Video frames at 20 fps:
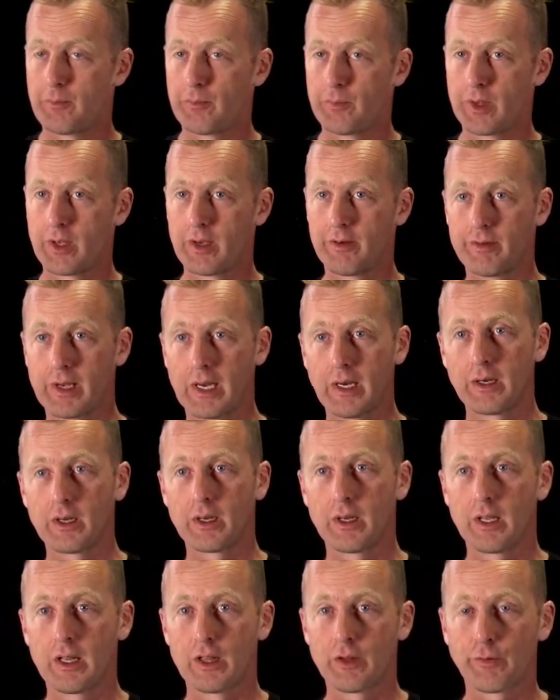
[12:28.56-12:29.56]
event
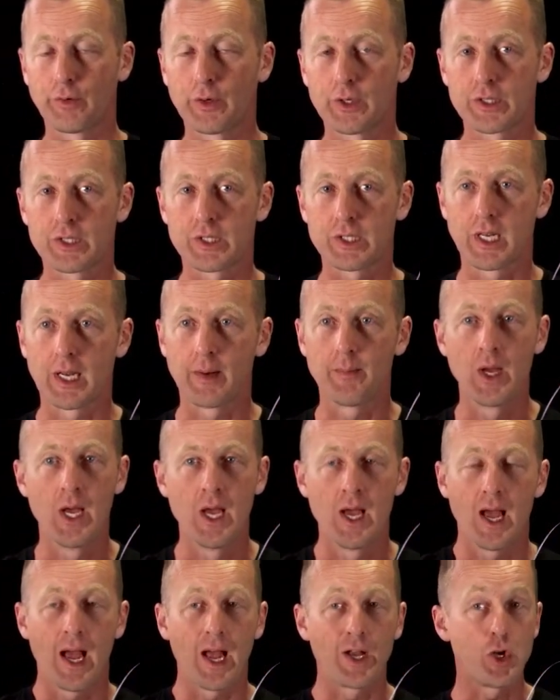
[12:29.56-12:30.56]
in the first team,
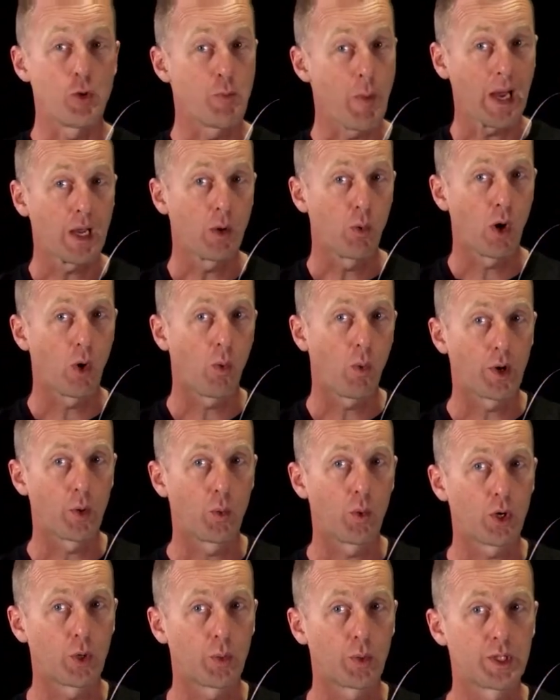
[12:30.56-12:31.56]
and you may well want to
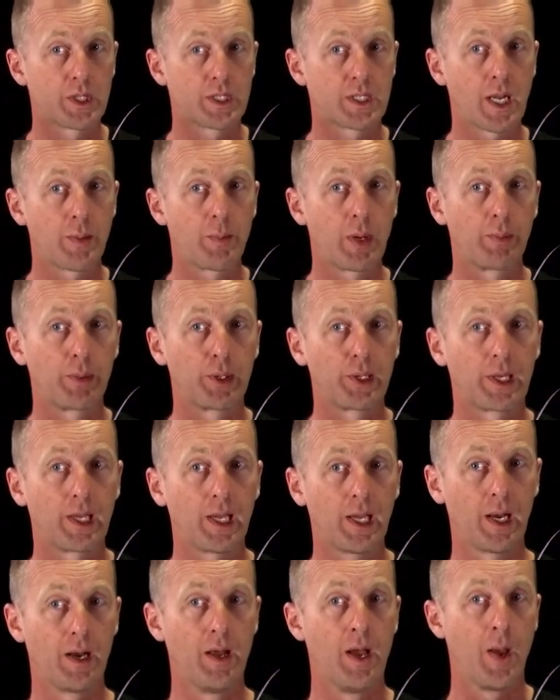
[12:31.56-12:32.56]
work with the same people
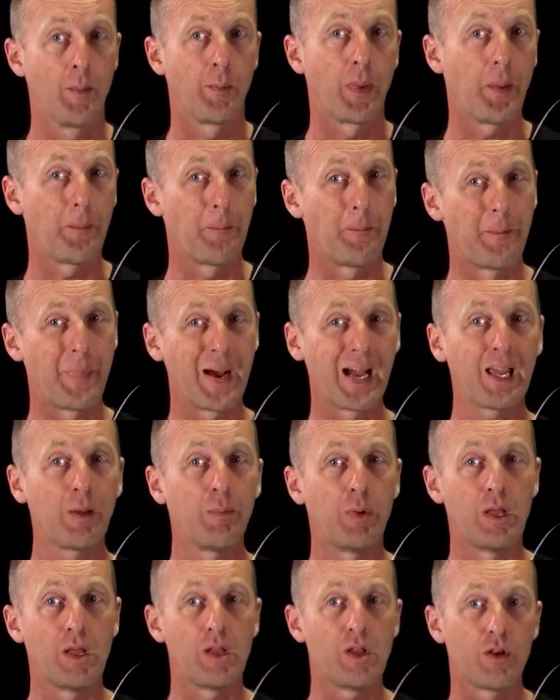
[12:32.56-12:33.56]
again, but maybe
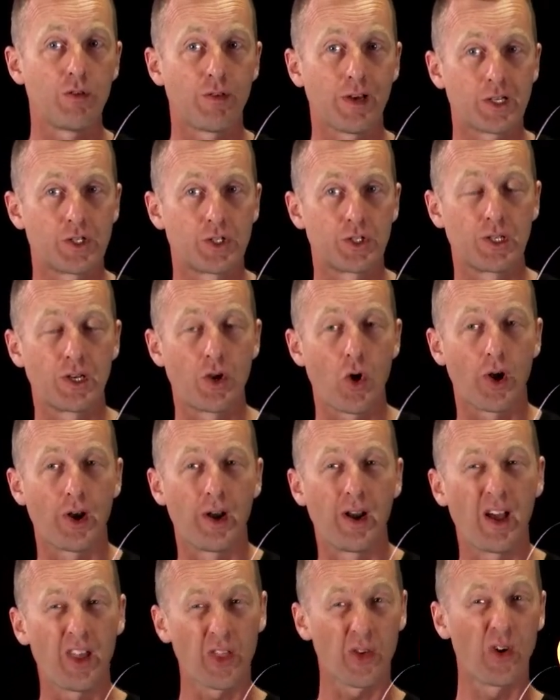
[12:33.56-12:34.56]
you've actually got
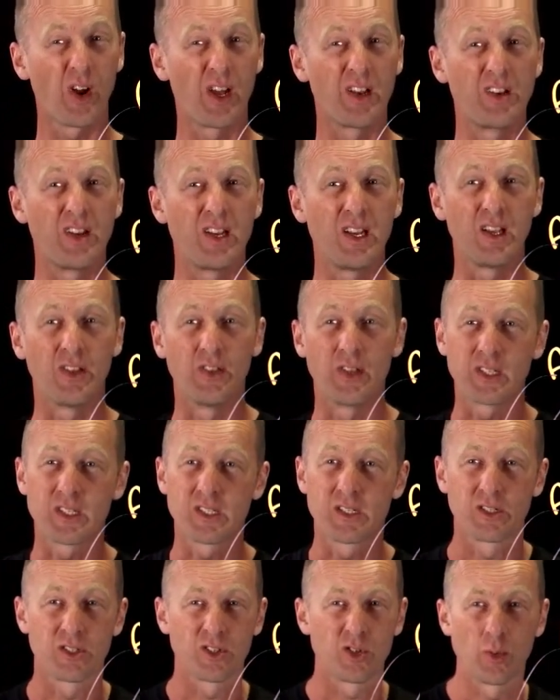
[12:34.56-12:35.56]
another idea that's
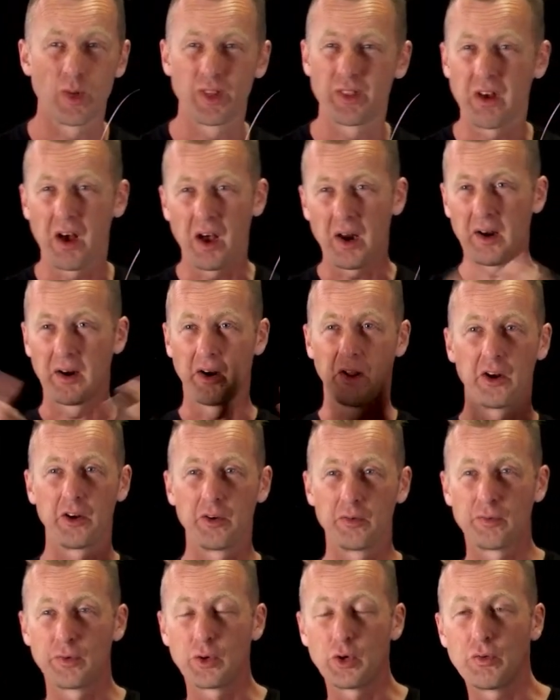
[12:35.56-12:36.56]
to do with, I don't know,
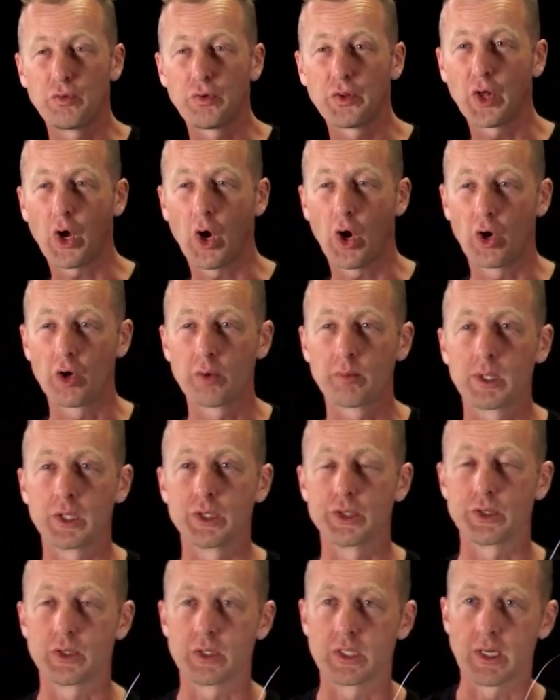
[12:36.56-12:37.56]
food for the
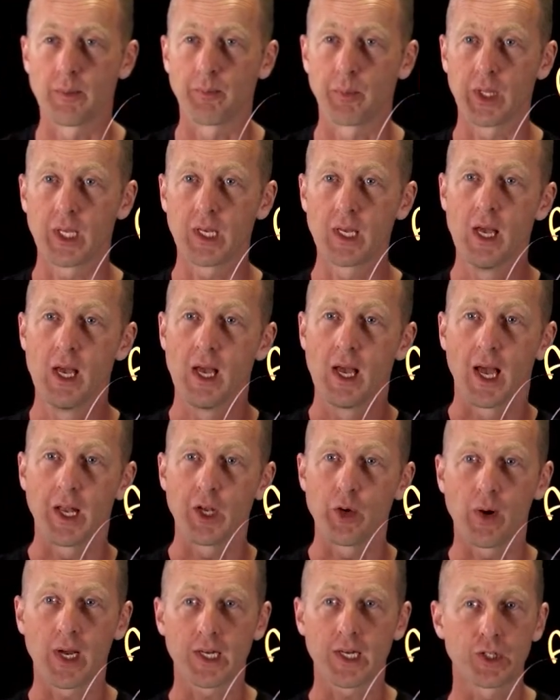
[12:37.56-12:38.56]
homeless or something, and
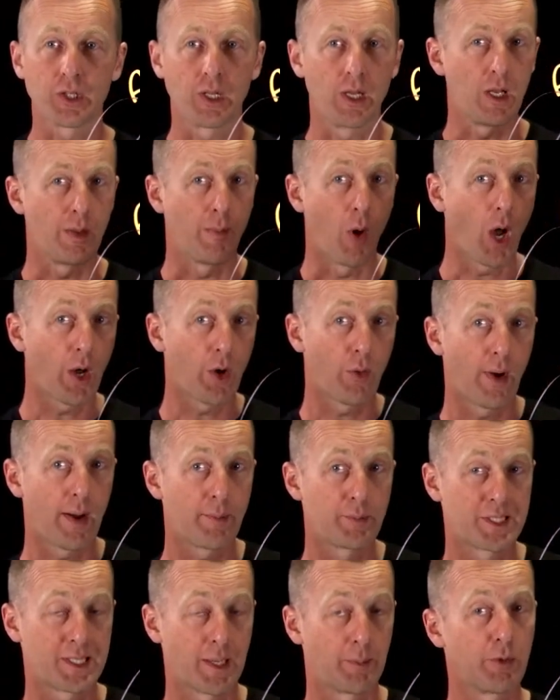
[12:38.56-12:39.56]
you might grab
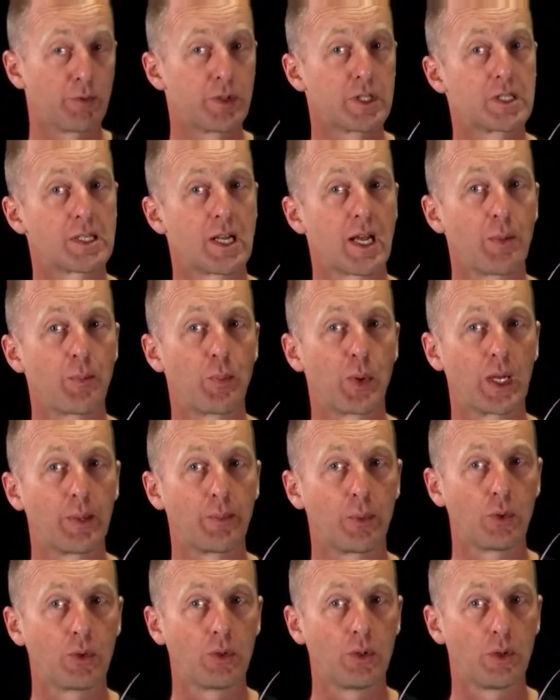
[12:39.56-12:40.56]
some of the same
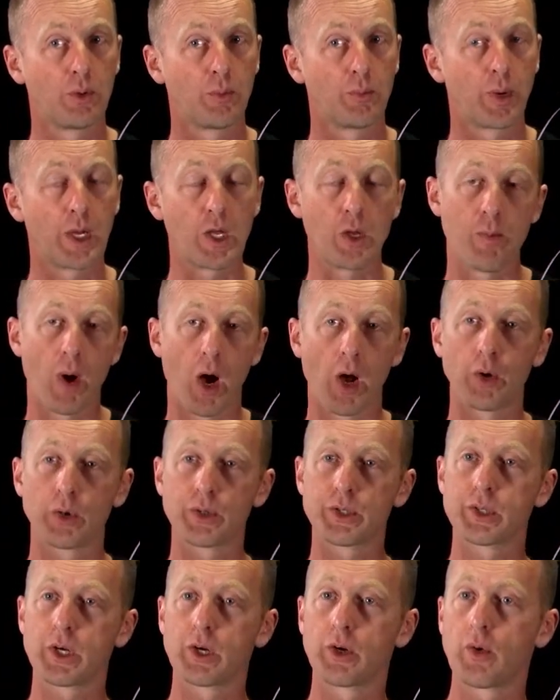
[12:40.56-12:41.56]
people, but you might
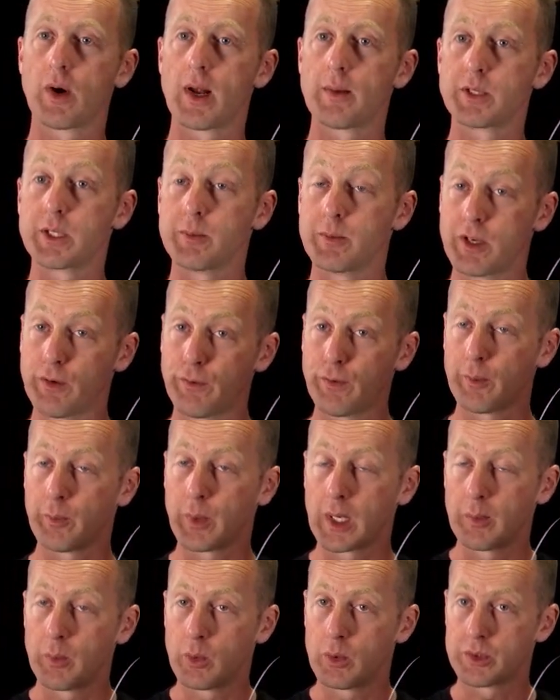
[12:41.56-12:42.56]
also grab some different
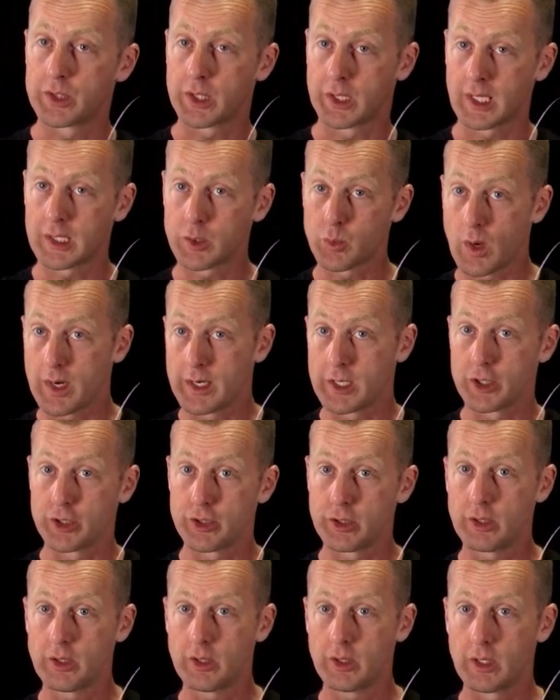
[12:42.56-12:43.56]
people. So that's one
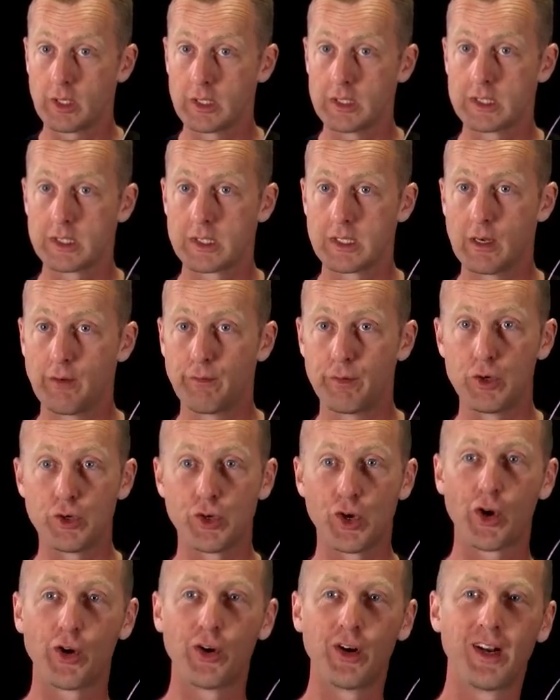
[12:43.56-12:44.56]
issue, is if you
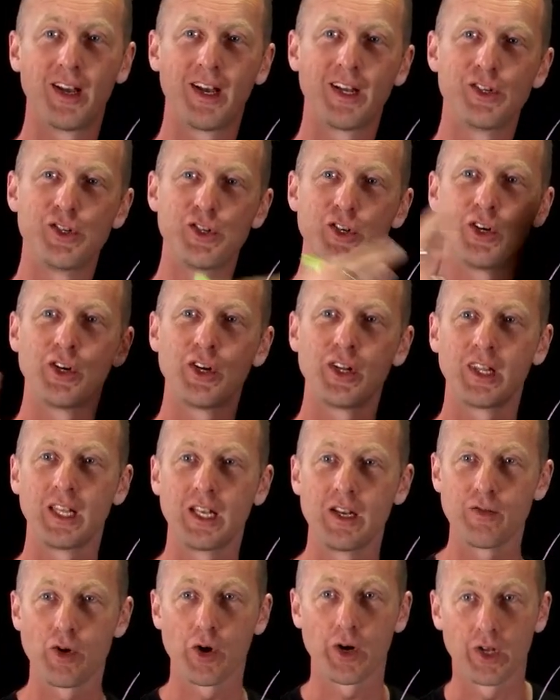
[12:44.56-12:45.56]
don't adjourn, then
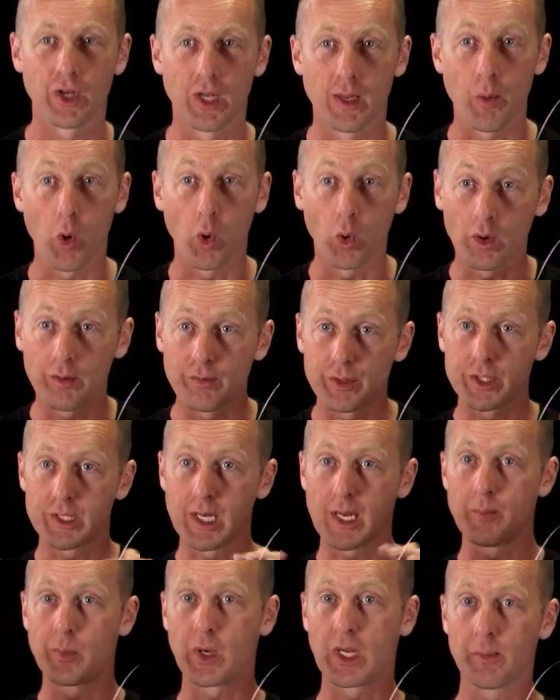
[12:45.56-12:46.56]
you've got to keep all of the
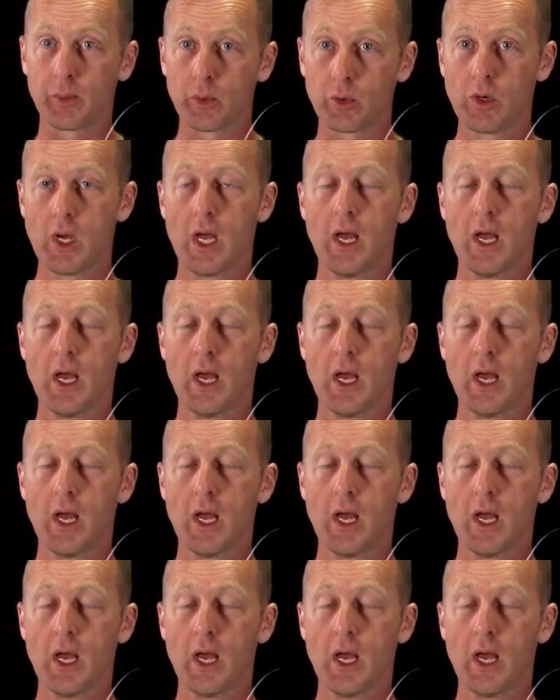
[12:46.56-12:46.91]
same people.